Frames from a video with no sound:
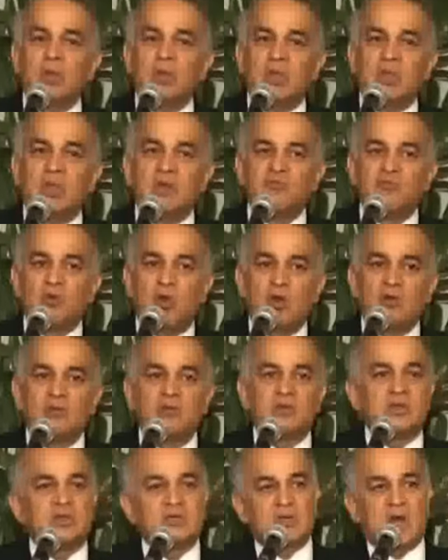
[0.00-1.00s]

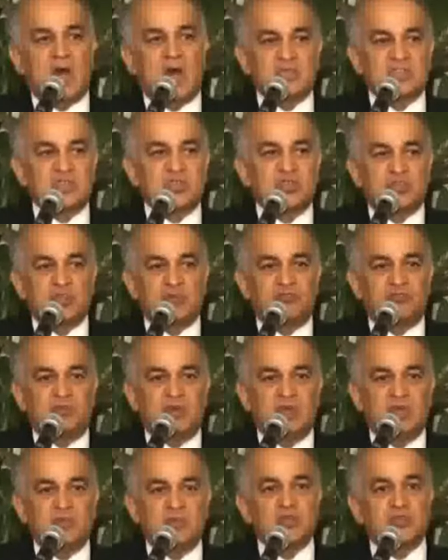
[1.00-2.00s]
involve task
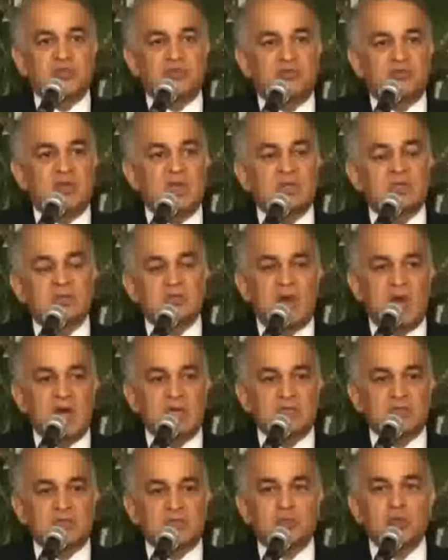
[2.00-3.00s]
shifting
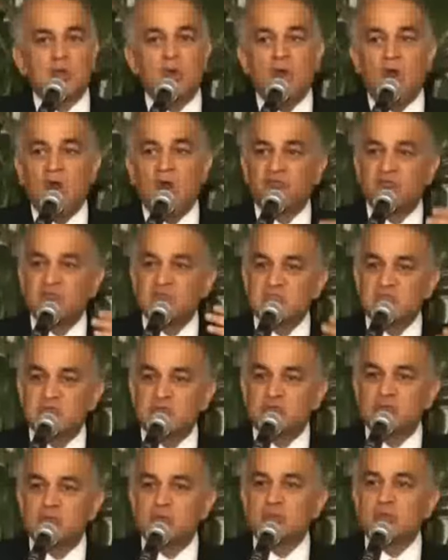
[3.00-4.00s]
tasks of
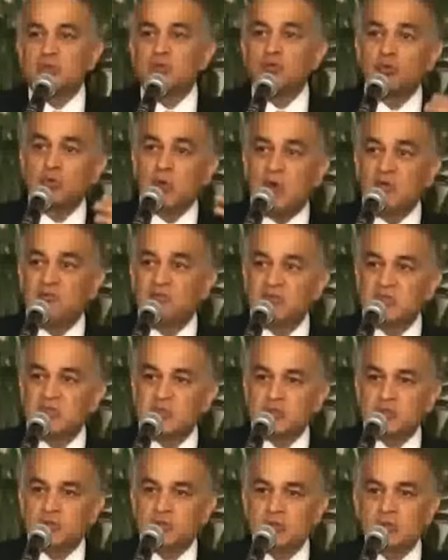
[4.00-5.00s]
physicians to
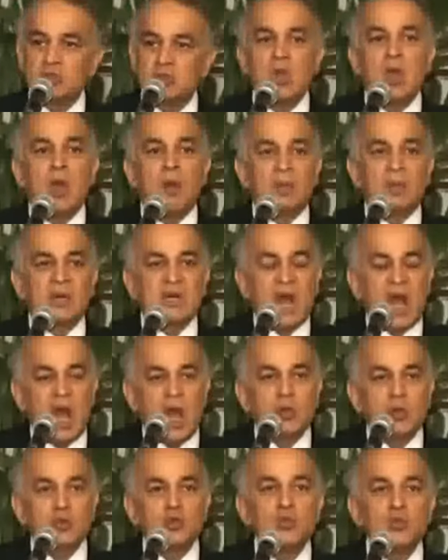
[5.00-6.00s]
non-physicians, but
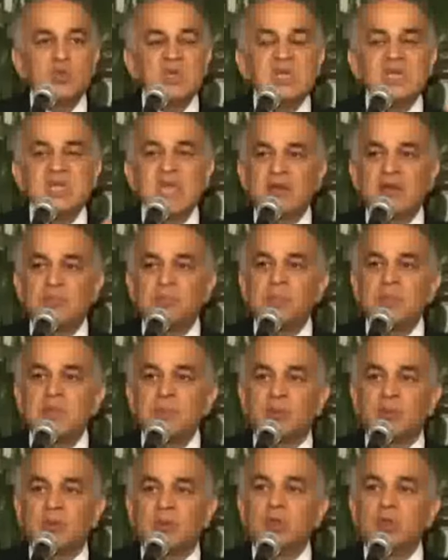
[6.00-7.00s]
how do we get
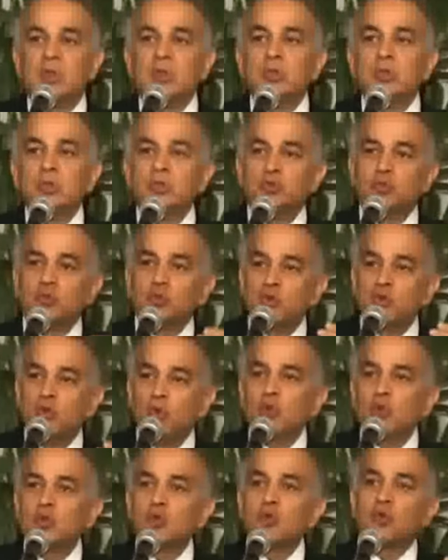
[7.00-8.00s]
people to
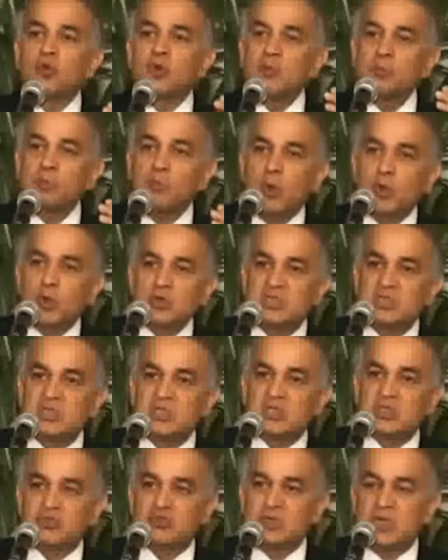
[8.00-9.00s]
go to remote
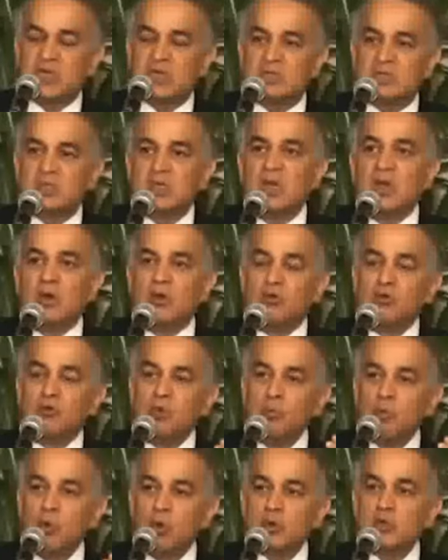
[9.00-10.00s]
districts,
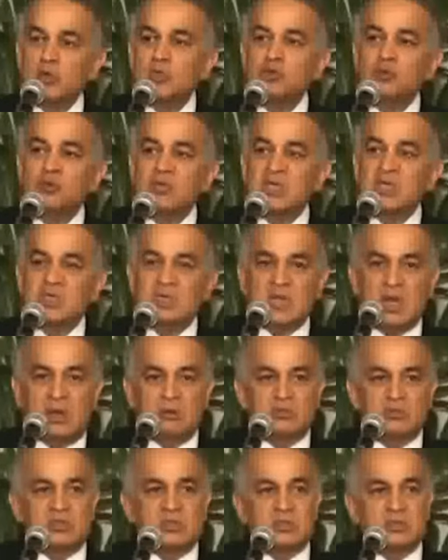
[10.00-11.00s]
remote union
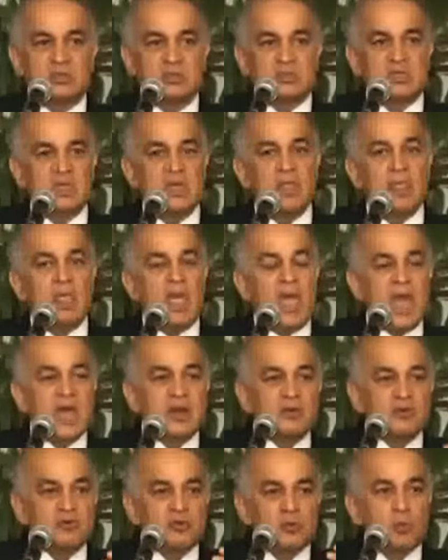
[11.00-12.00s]
councils,
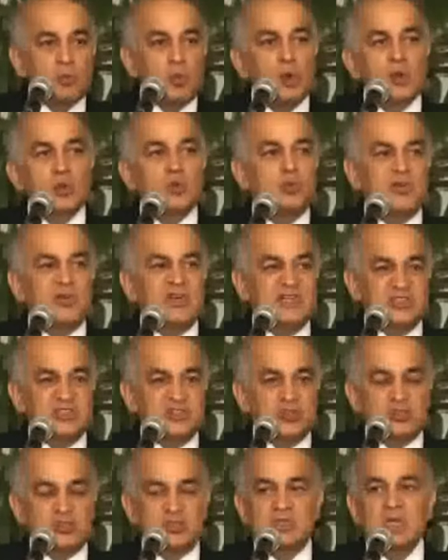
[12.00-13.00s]
and remote
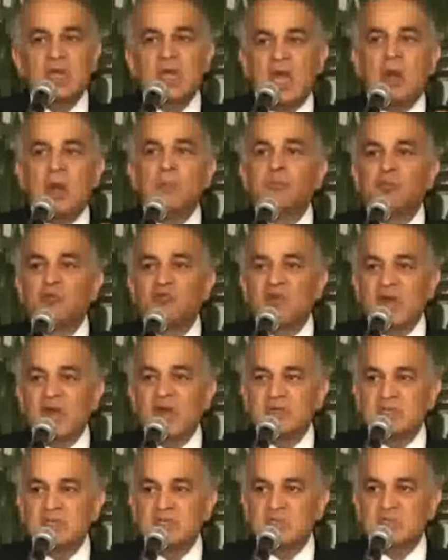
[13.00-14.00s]
villages and
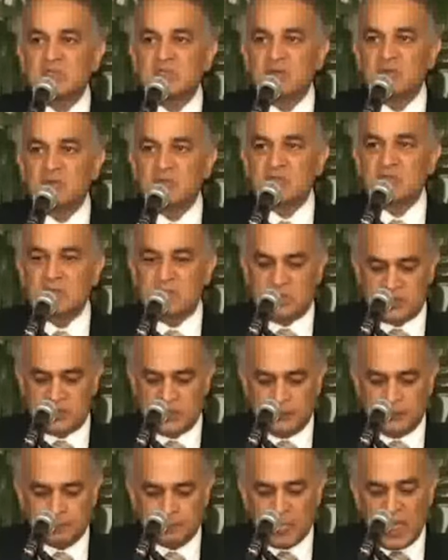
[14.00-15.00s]
provide these services?
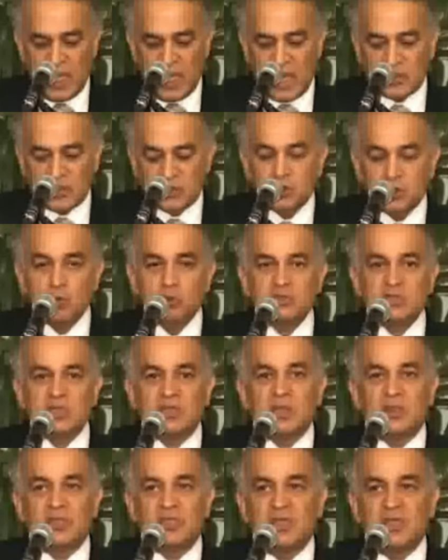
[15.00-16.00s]
And those
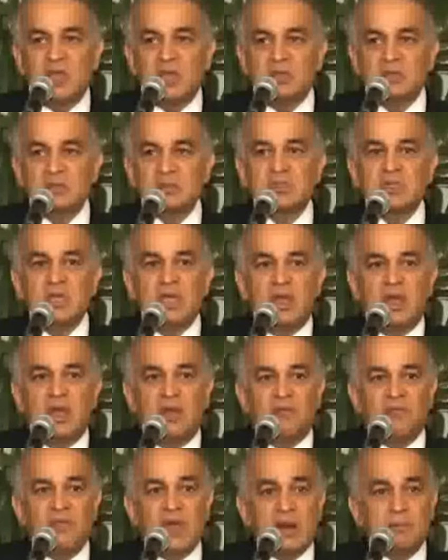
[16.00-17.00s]
are the things
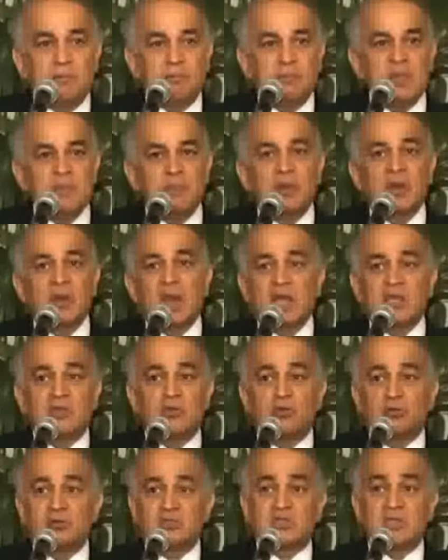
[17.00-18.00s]
that people
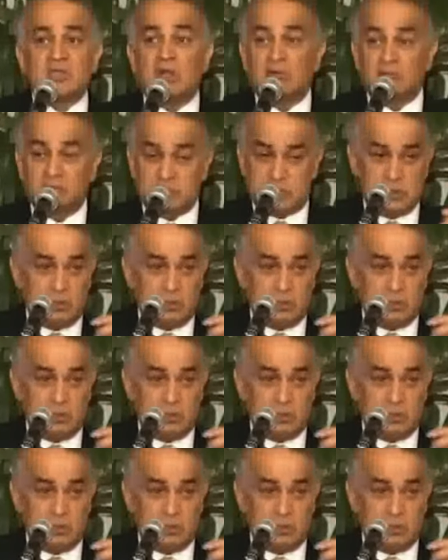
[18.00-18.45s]
like yourselves